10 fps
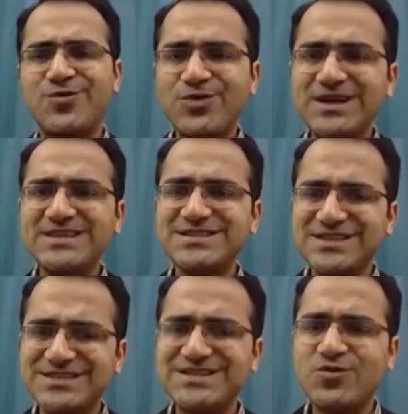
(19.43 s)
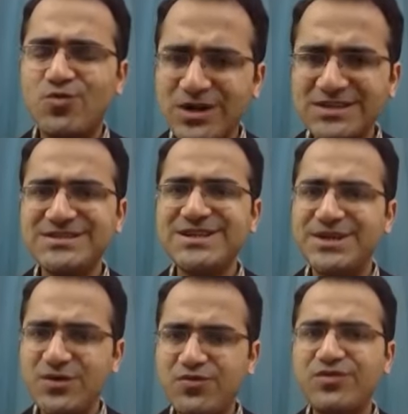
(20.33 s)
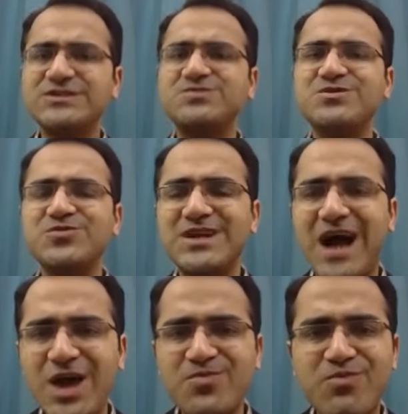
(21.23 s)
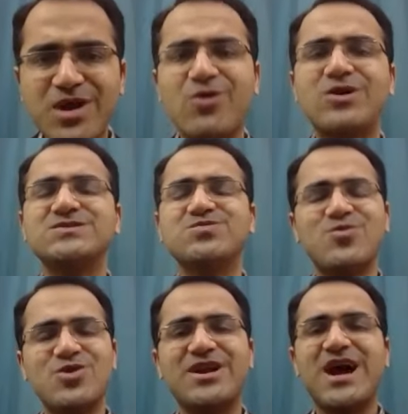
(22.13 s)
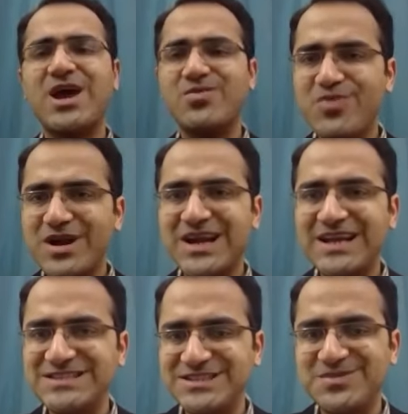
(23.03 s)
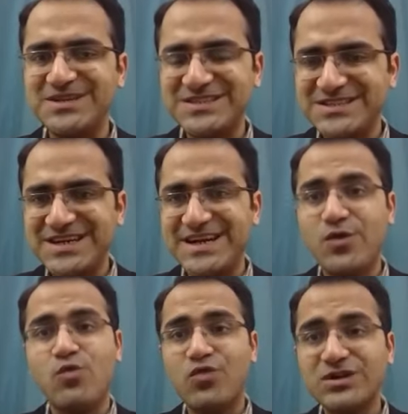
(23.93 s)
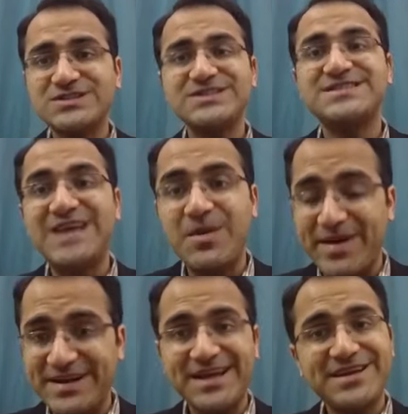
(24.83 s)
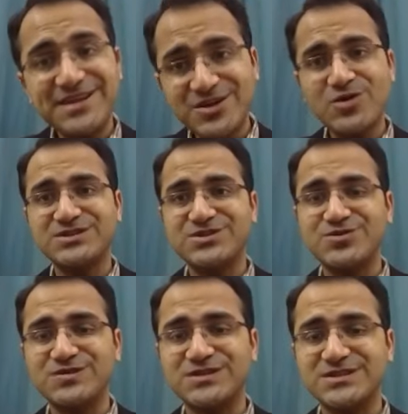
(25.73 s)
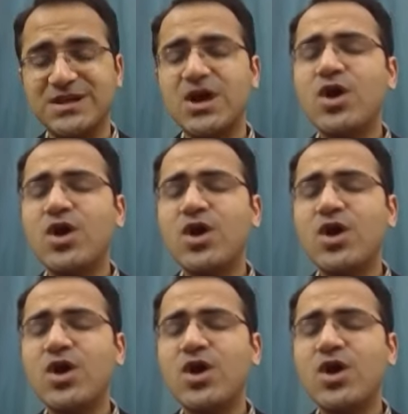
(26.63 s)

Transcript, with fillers: We'll discuss that what is the difference between hyperosmolar hyperglycemic state versus diabetic ketoacidosis.